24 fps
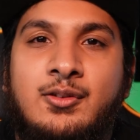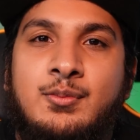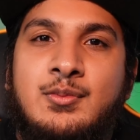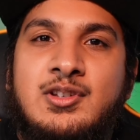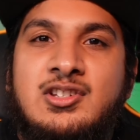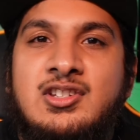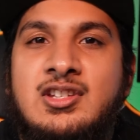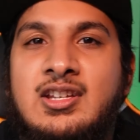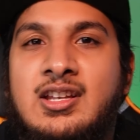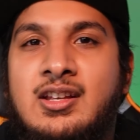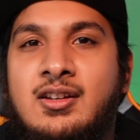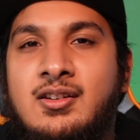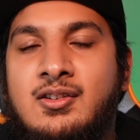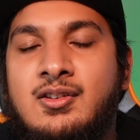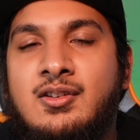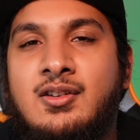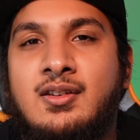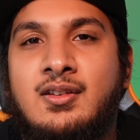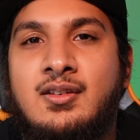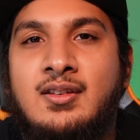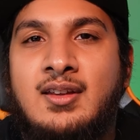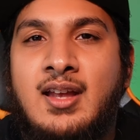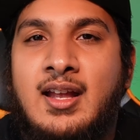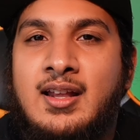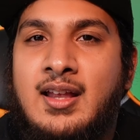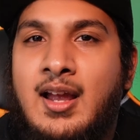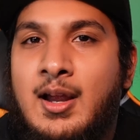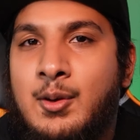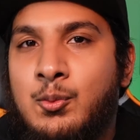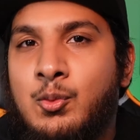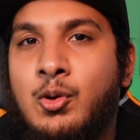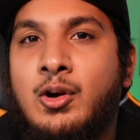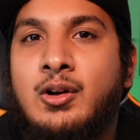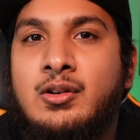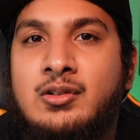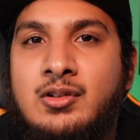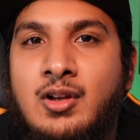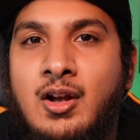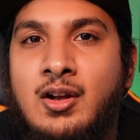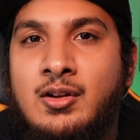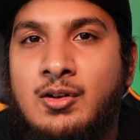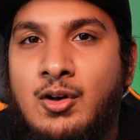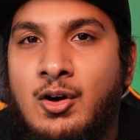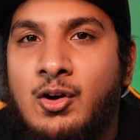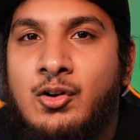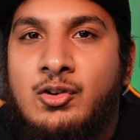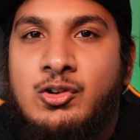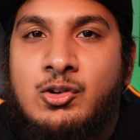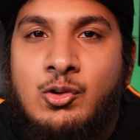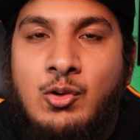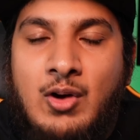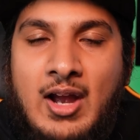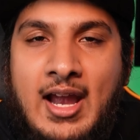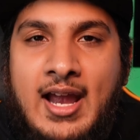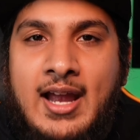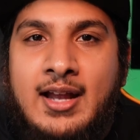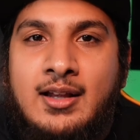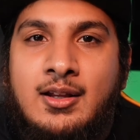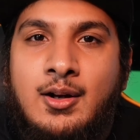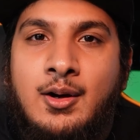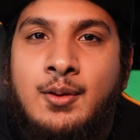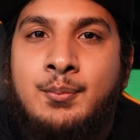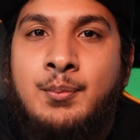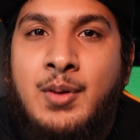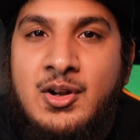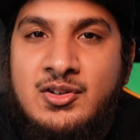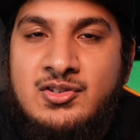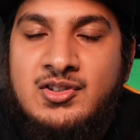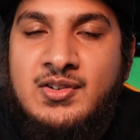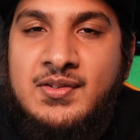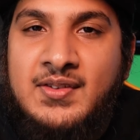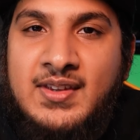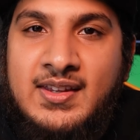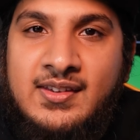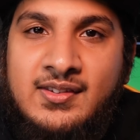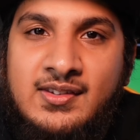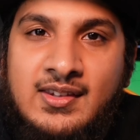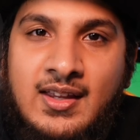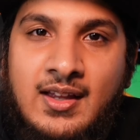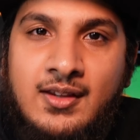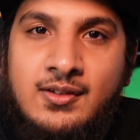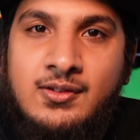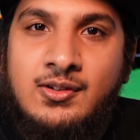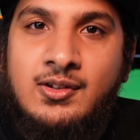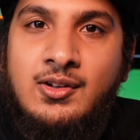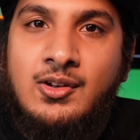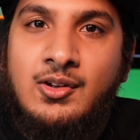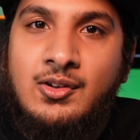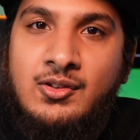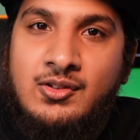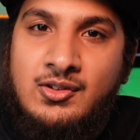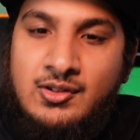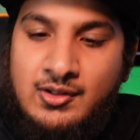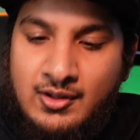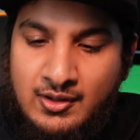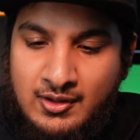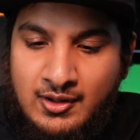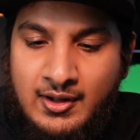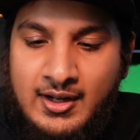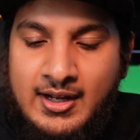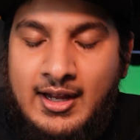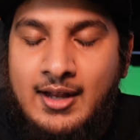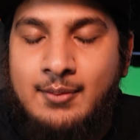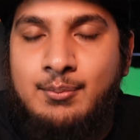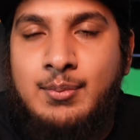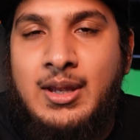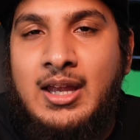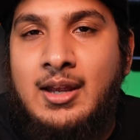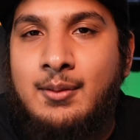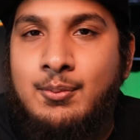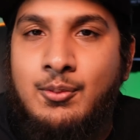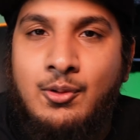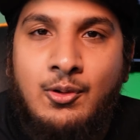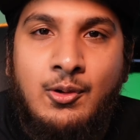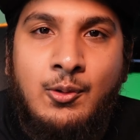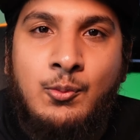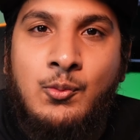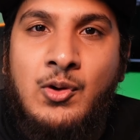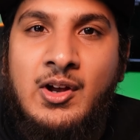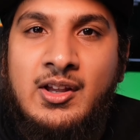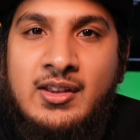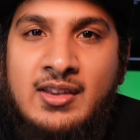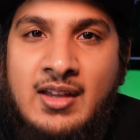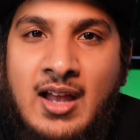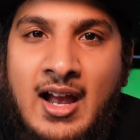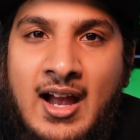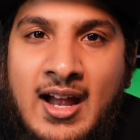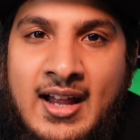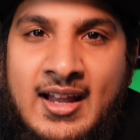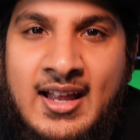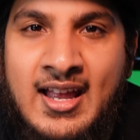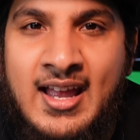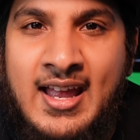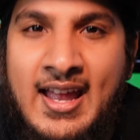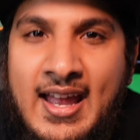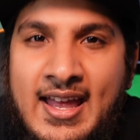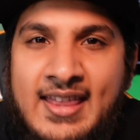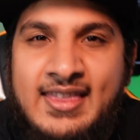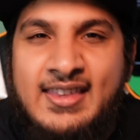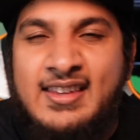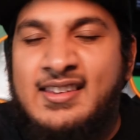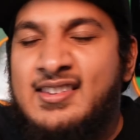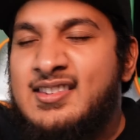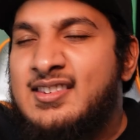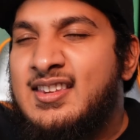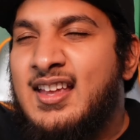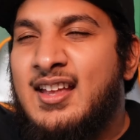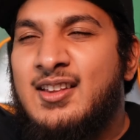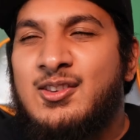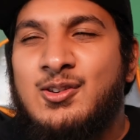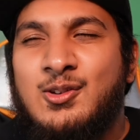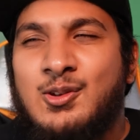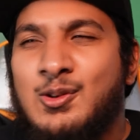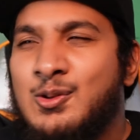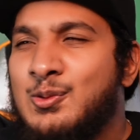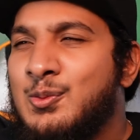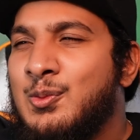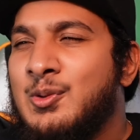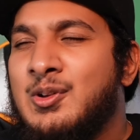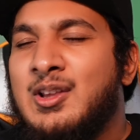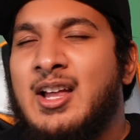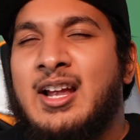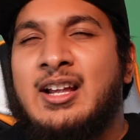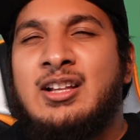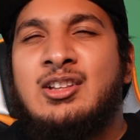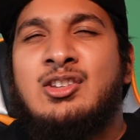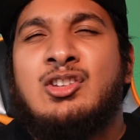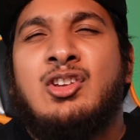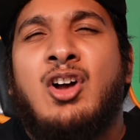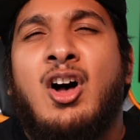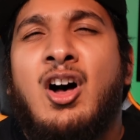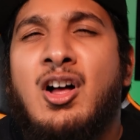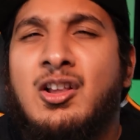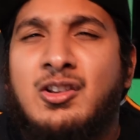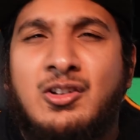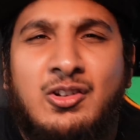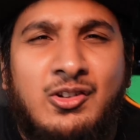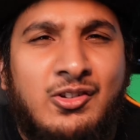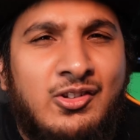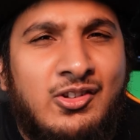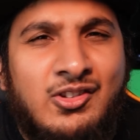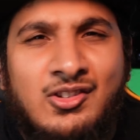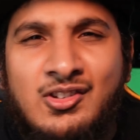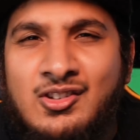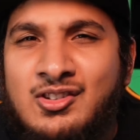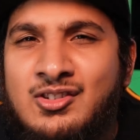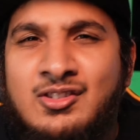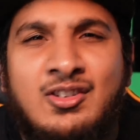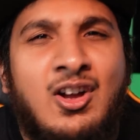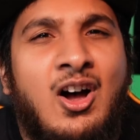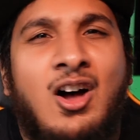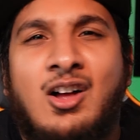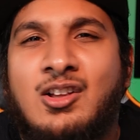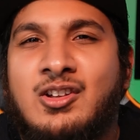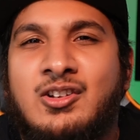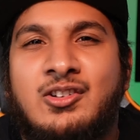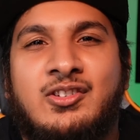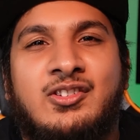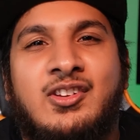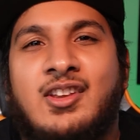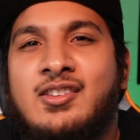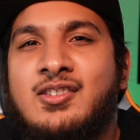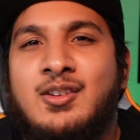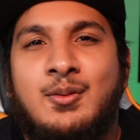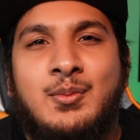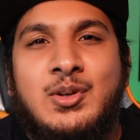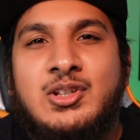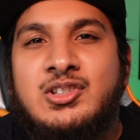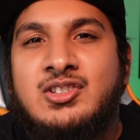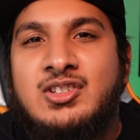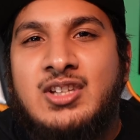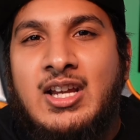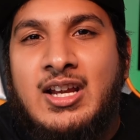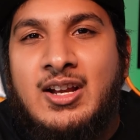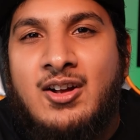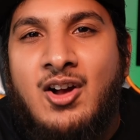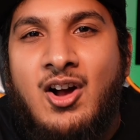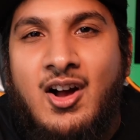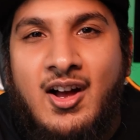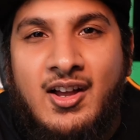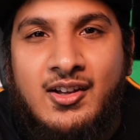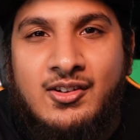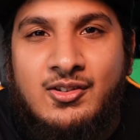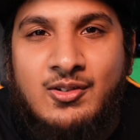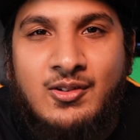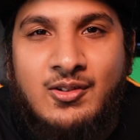machines that I worked on also had a bunch of these sensors to look at paper and whatnot. And these sensors were like dollars. That's how much they cost,